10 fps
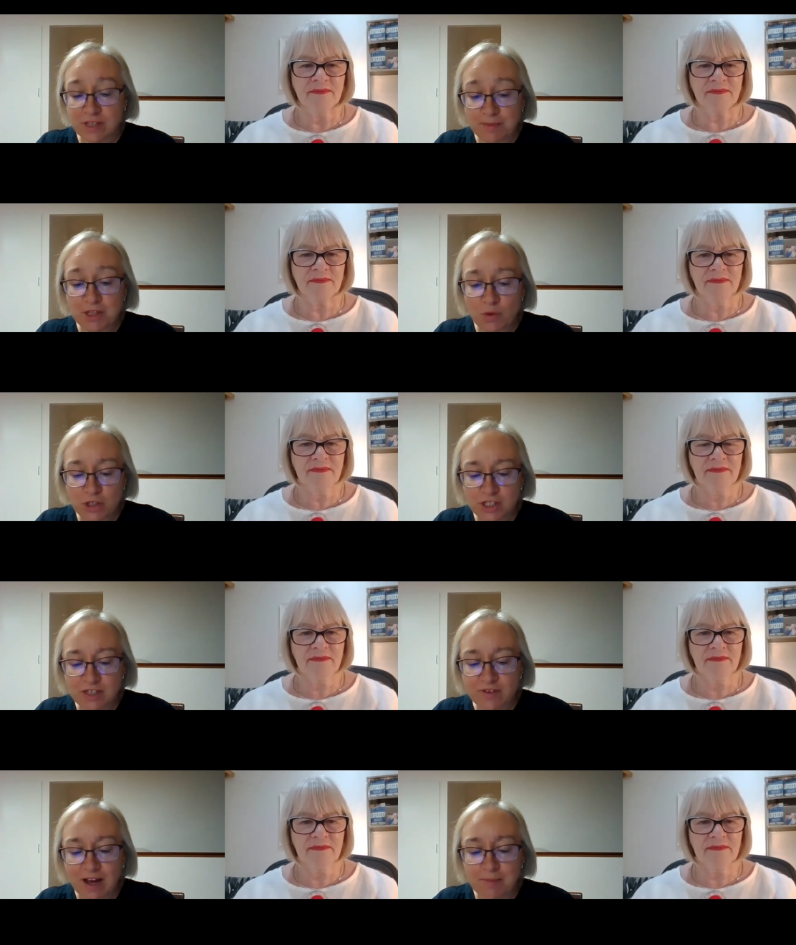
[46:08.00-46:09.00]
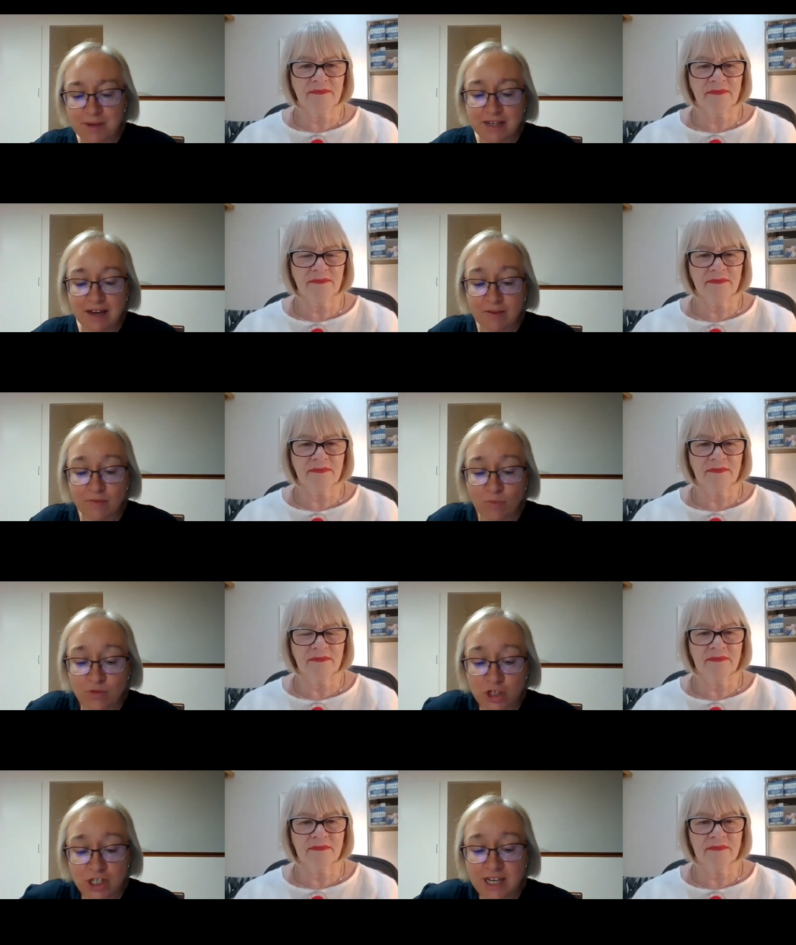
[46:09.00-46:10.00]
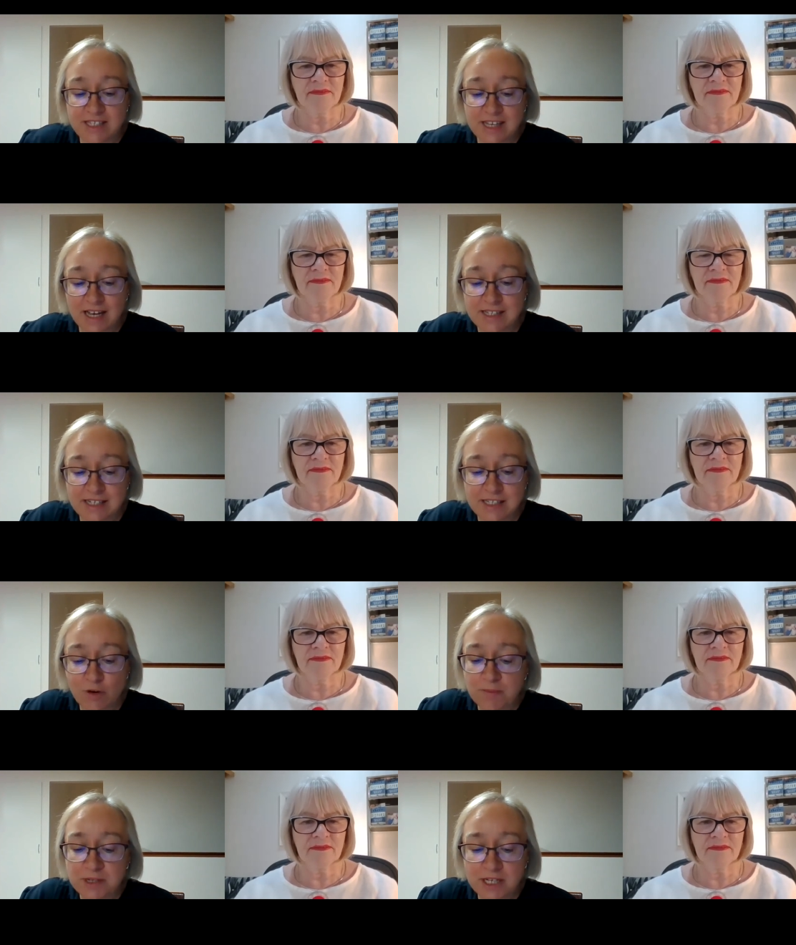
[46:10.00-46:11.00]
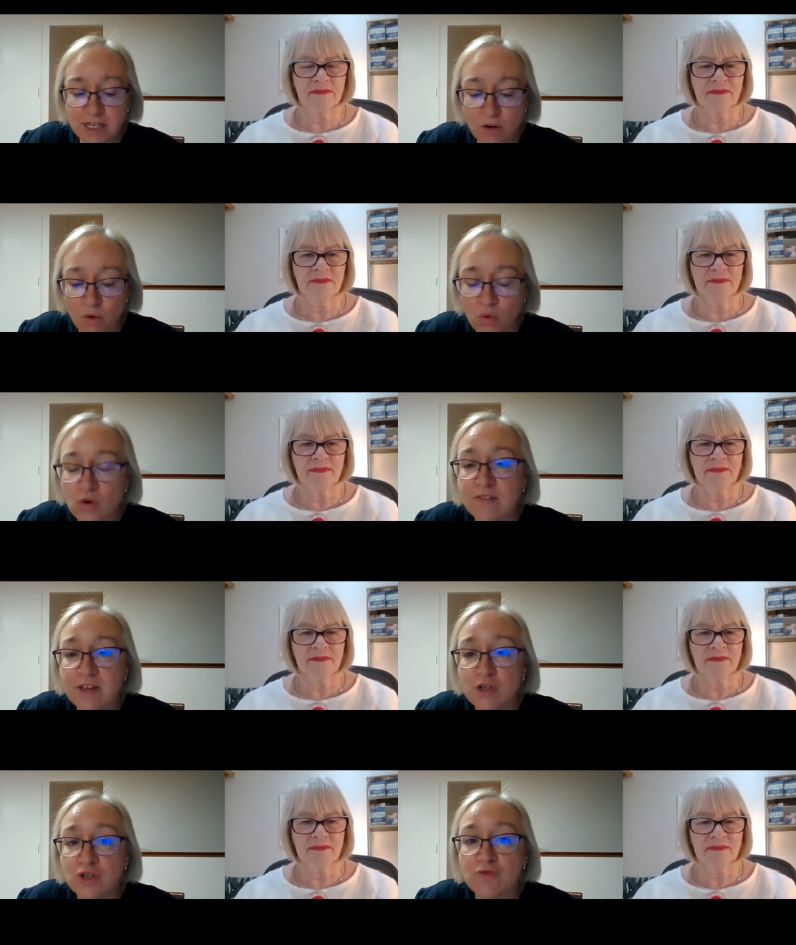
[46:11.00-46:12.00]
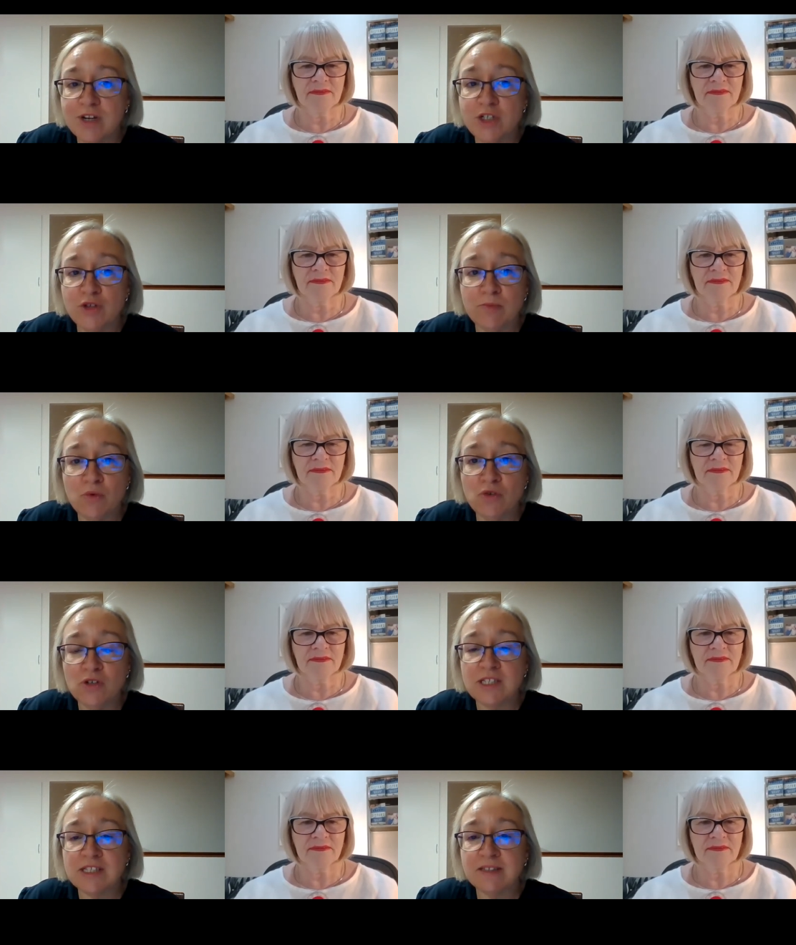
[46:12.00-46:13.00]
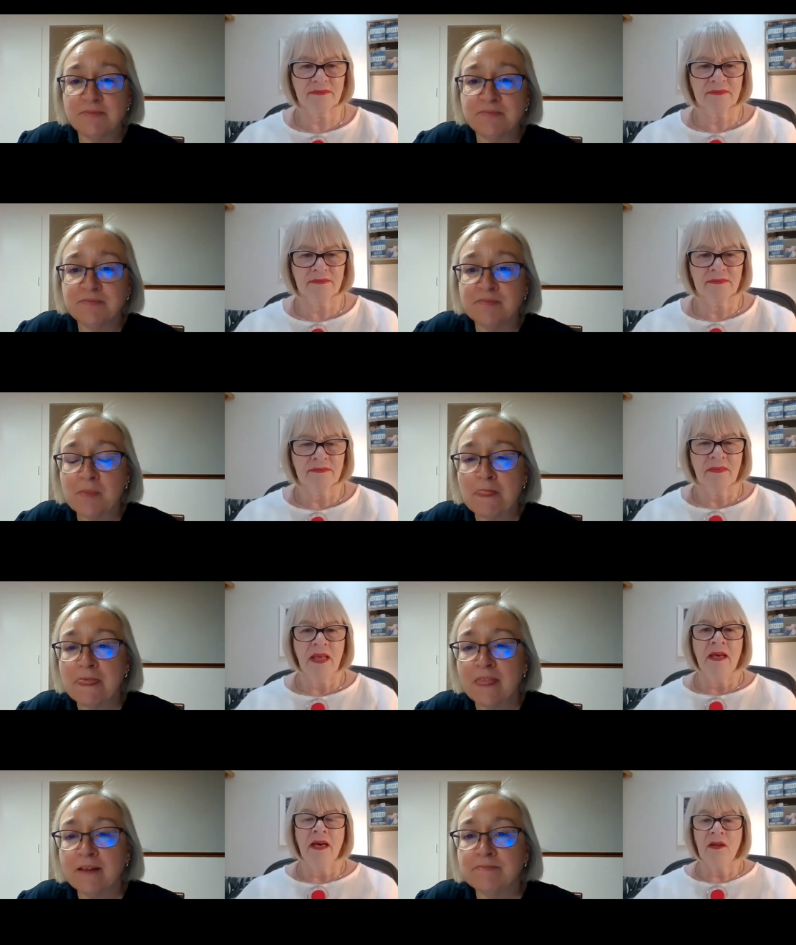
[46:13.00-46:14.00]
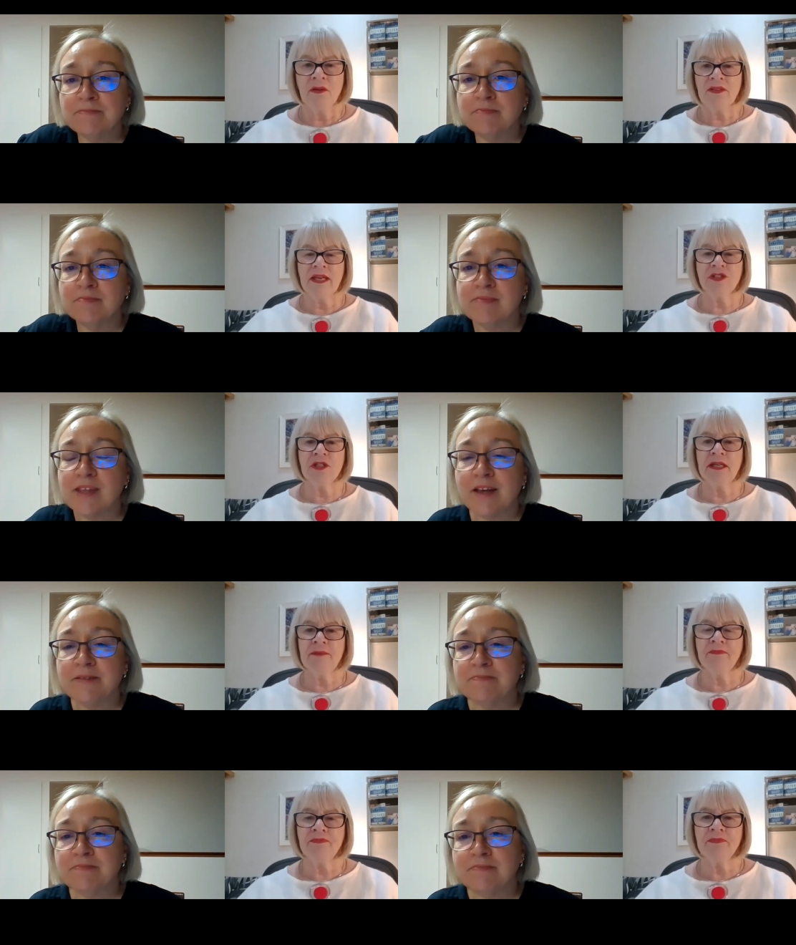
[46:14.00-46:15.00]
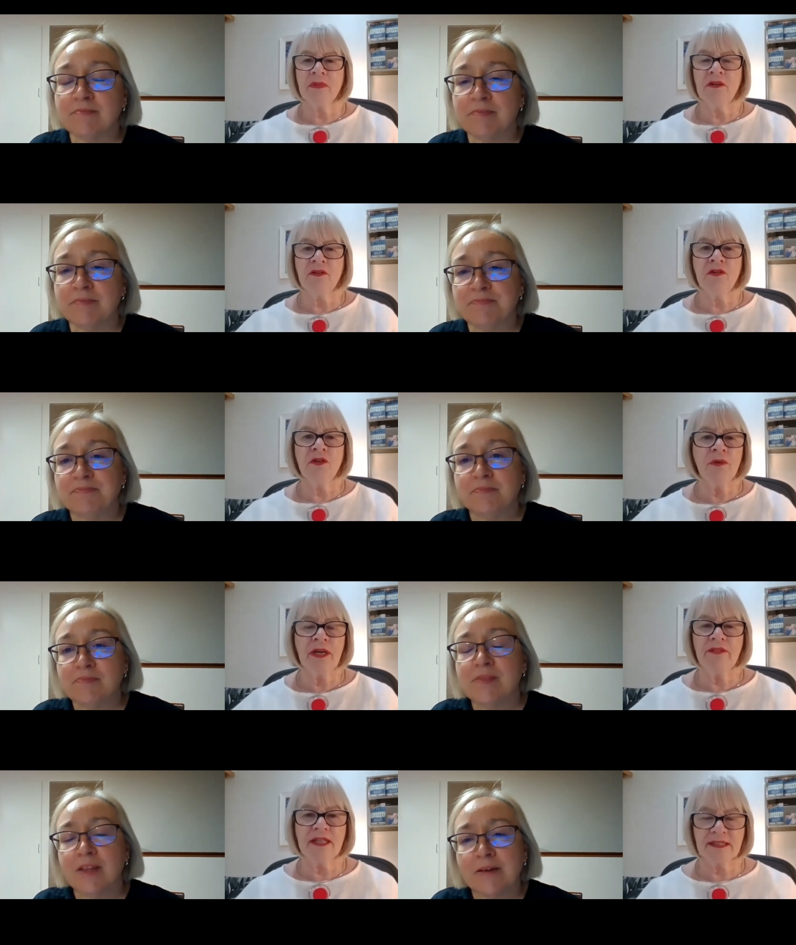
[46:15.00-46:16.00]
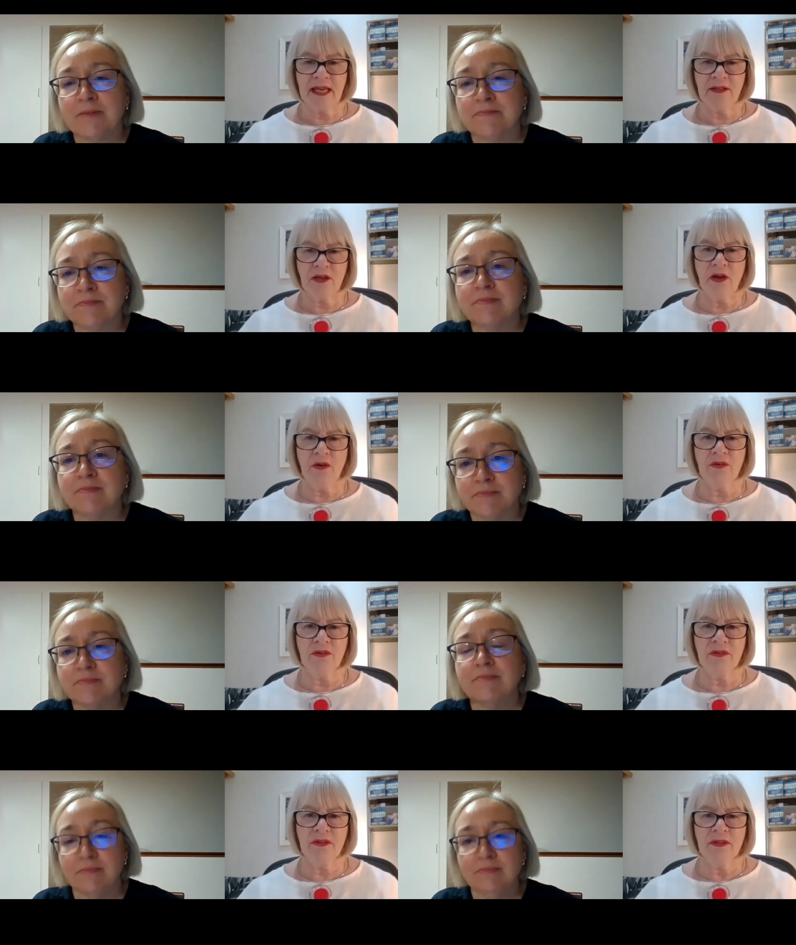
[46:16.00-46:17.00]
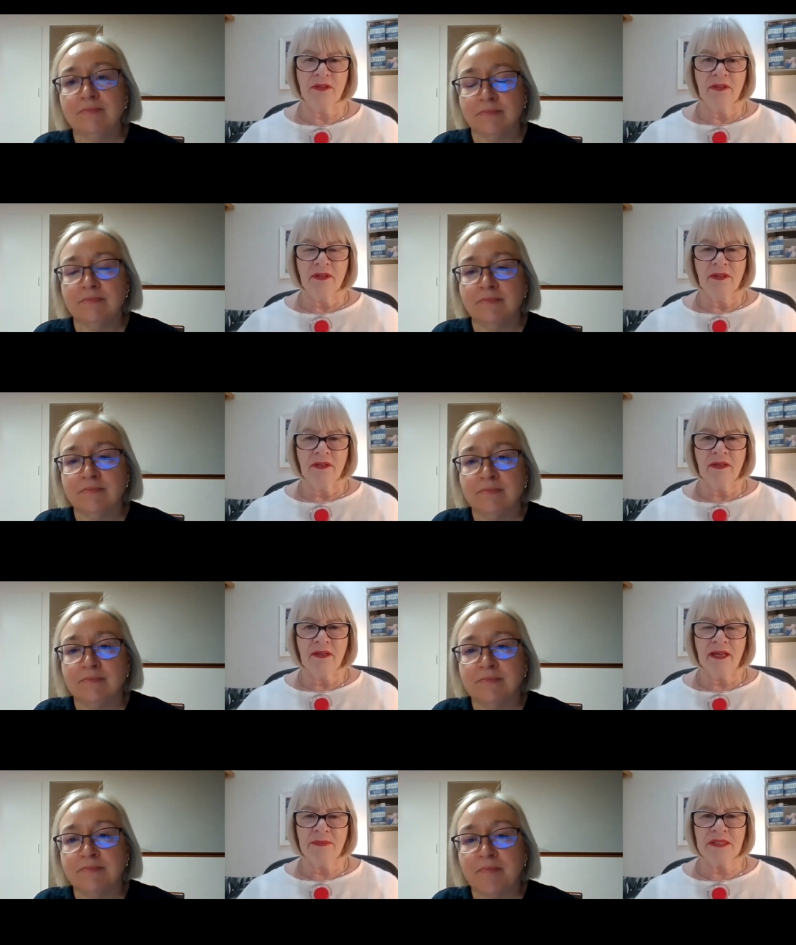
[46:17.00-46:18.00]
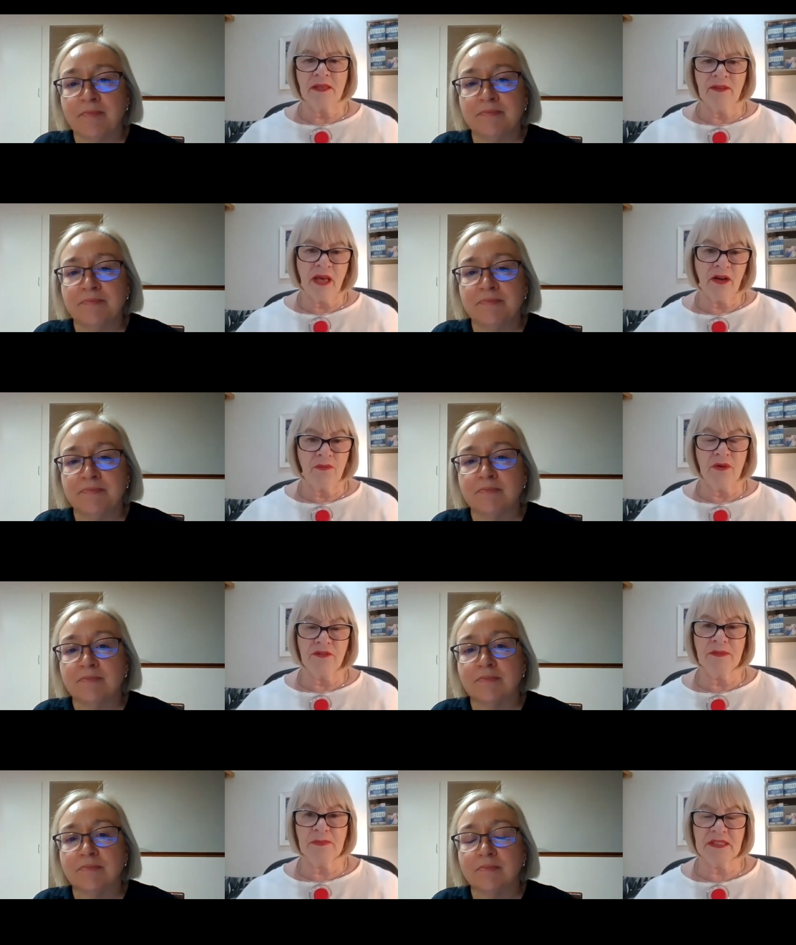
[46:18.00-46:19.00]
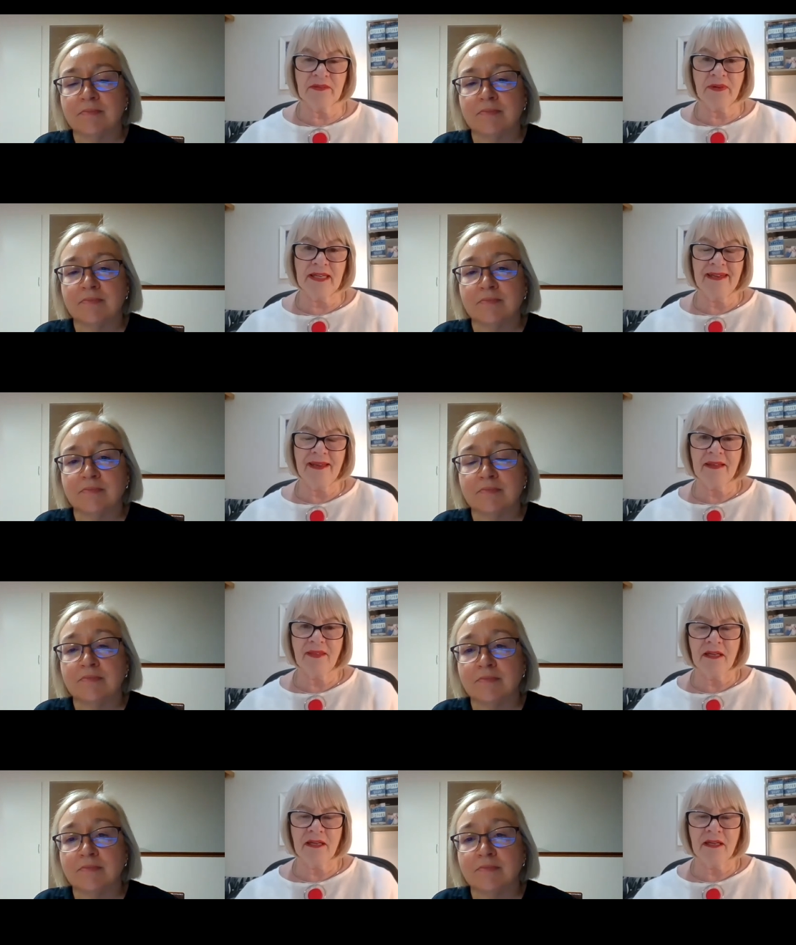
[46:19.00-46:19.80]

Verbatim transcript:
Speaker 1: some of the questions that have come in, Janine's asked, is there a particular order that you should read your books?
Speaker 2: Oh, thanks, Janine. Not really, they stand alone. Uh, and, and I wrote them specifically like